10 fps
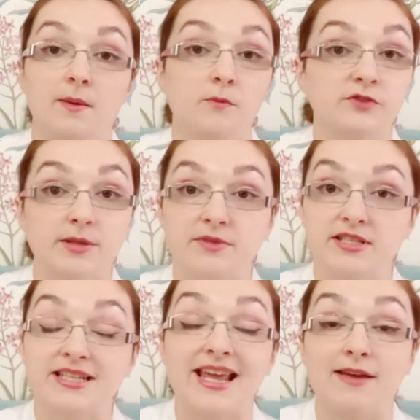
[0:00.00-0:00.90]
something
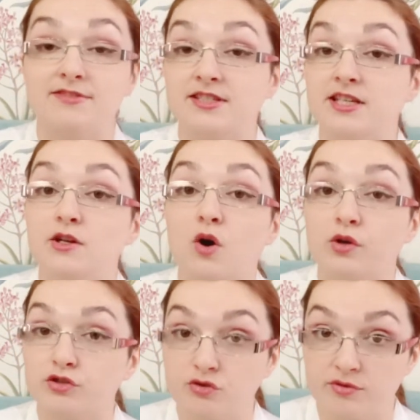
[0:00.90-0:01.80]
they have seen on
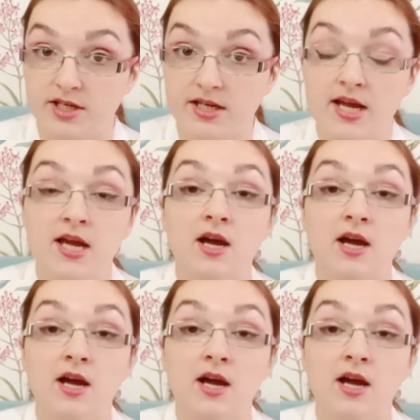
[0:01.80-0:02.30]
a screen.